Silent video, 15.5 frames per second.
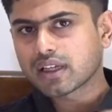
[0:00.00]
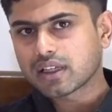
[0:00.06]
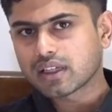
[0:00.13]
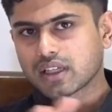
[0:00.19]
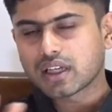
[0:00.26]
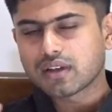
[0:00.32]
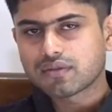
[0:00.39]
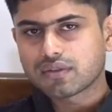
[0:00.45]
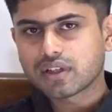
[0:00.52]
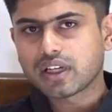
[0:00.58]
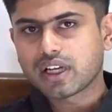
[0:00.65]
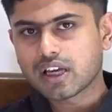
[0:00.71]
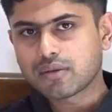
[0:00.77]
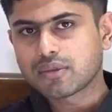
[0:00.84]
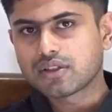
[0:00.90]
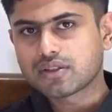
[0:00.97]
I gave 3
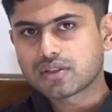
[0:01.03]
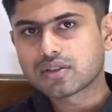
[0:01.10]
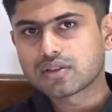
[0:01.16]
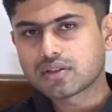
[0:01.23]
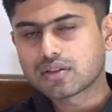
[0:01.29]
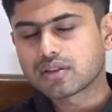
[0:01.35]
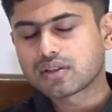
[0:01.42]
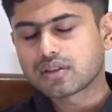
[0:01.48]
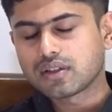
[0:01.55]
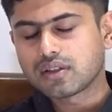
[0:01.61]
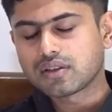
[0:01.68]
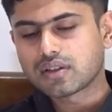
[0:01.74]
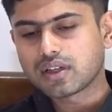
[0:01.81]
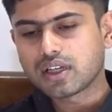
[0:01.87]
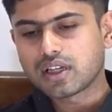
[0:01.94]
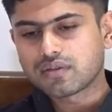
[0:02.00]
dimensions in
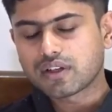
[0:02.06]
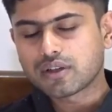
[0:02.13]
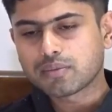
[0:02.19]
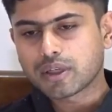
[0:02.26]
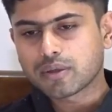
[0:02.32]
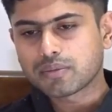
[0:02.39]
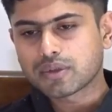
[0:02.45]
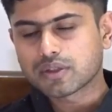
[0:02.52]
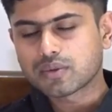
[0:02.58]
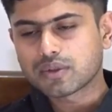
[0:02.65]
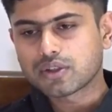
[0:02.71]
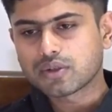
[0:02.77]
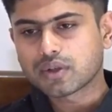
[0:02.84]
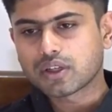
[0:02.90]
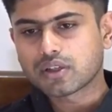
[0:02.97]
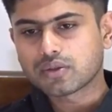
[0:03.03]
3 different papers which
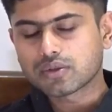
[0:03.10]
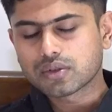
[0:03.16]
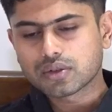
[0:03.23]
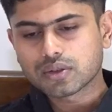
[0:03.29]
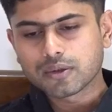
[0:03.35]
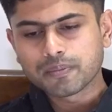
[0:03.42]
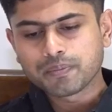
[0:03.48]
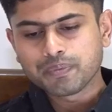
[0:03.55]
you can use.